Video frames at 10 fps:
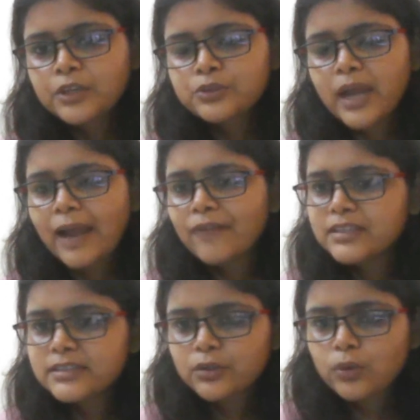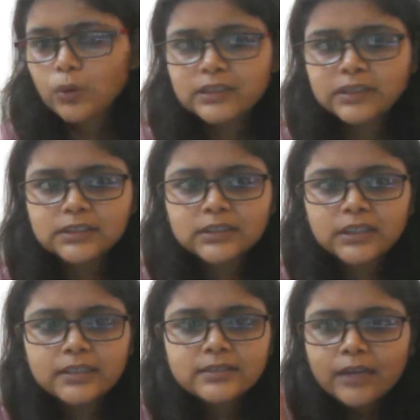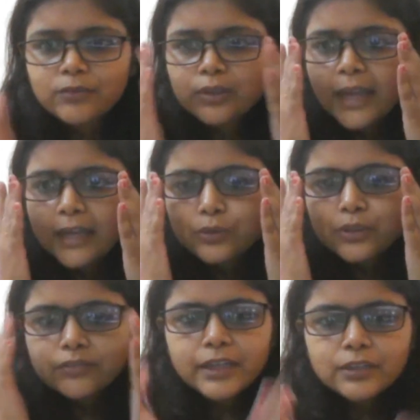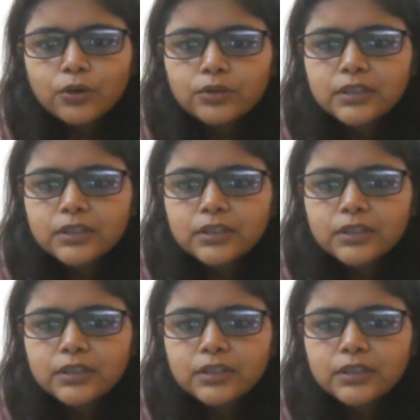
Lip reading: So having said all these things, I would like to invite Dr.